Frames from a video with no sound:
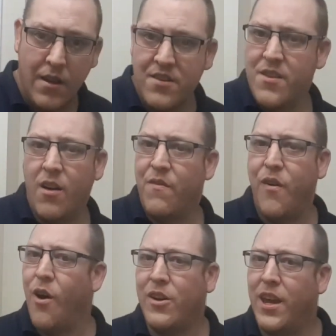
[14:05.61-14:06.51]
It's not
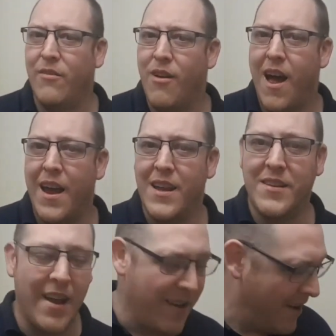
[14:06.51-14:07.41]
fucking right,
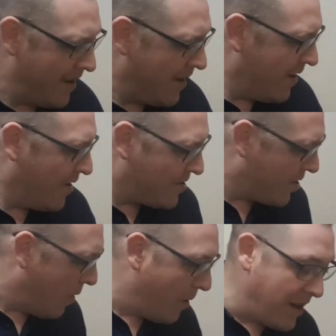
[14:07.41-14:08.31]
is it?
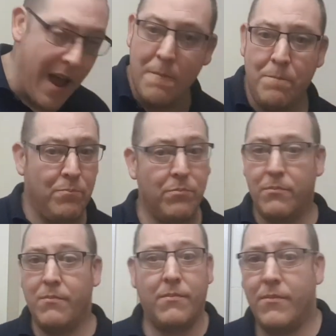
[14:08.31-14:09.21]
So, yeah.
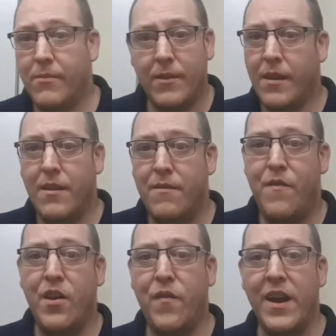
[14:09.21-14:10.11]

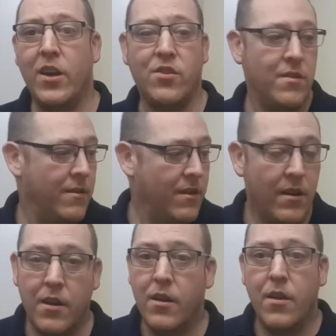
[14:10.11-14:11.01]
Fish fingers,
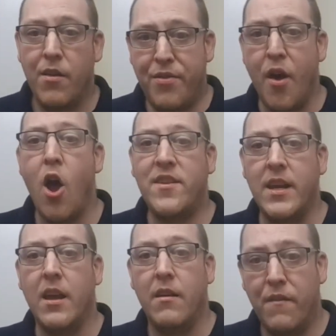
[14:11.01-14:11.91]

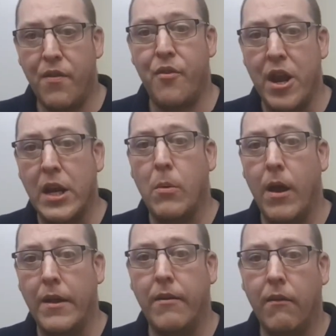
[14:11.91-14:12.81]
30 for
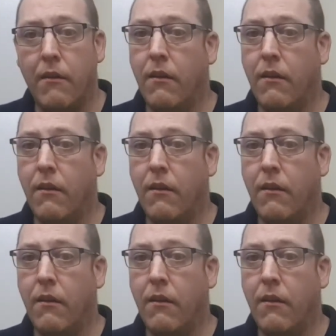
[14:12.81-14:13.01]
£3.